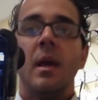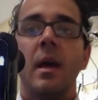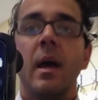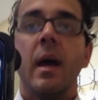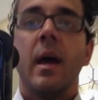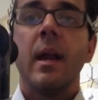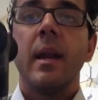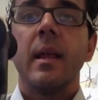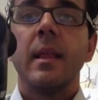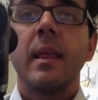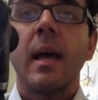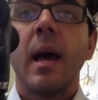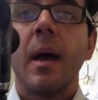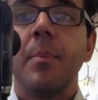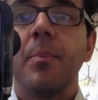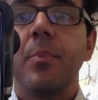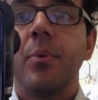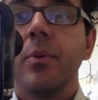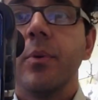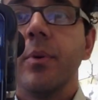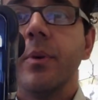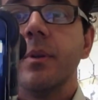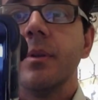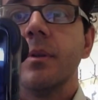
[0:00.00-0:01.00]
And at that
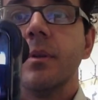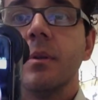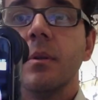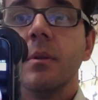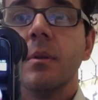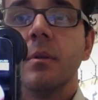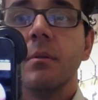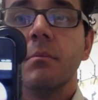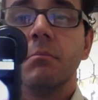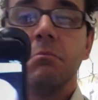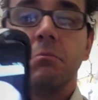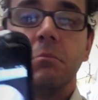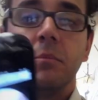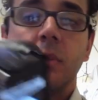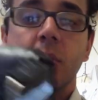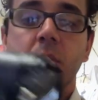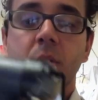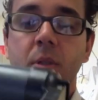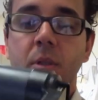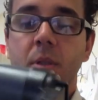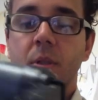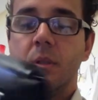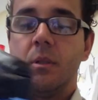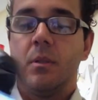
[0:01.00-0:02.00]
point, you
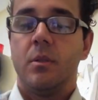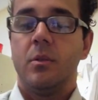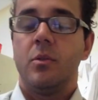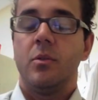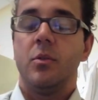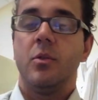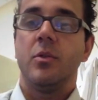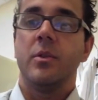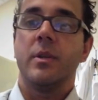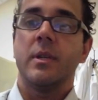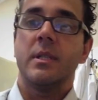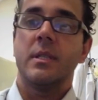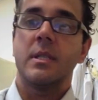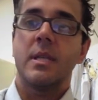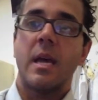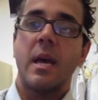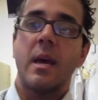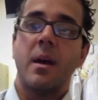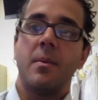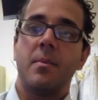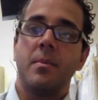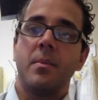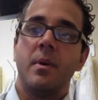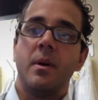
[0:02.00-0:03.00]
can do your
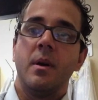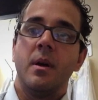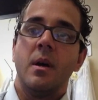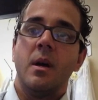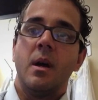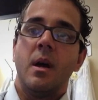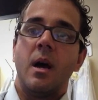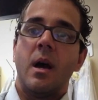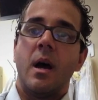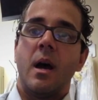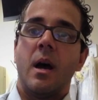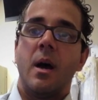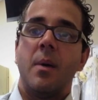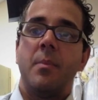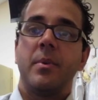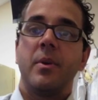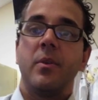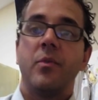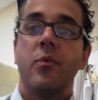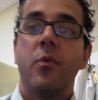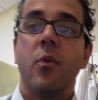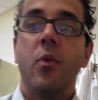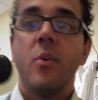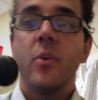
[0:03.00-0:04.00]
exam. Uh,
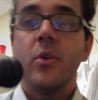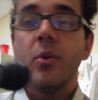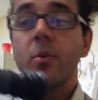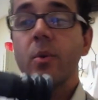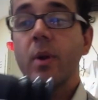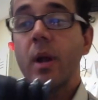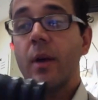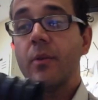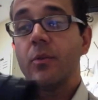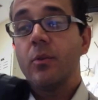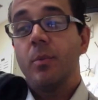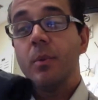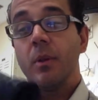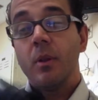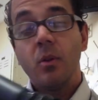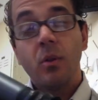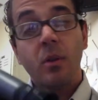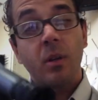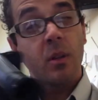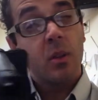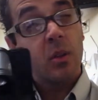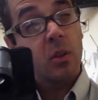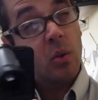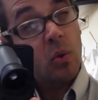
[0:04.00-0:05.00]
before, you would have to be
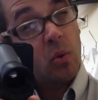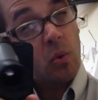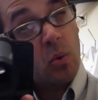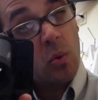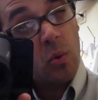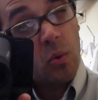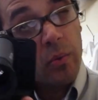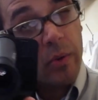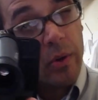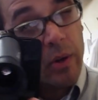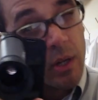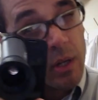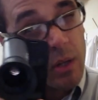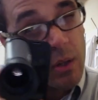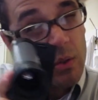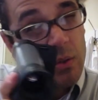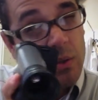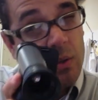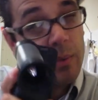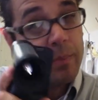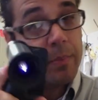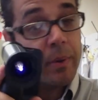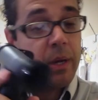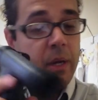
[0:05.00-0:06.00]
looking through very close
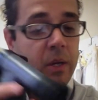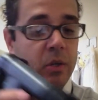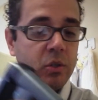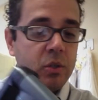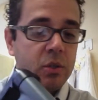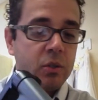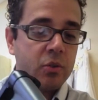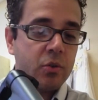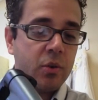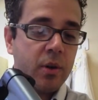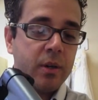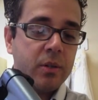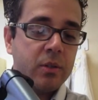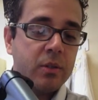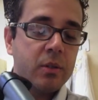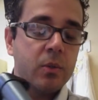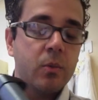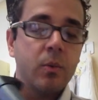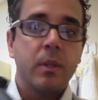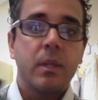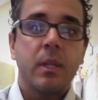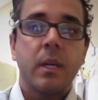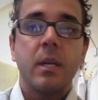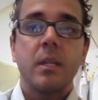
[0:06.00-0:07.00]
to the patient, trying to see
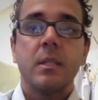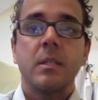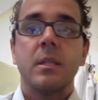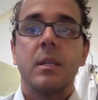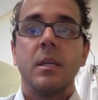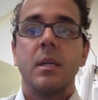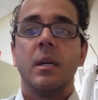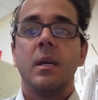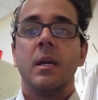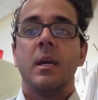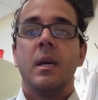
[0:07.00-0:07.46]
what they see.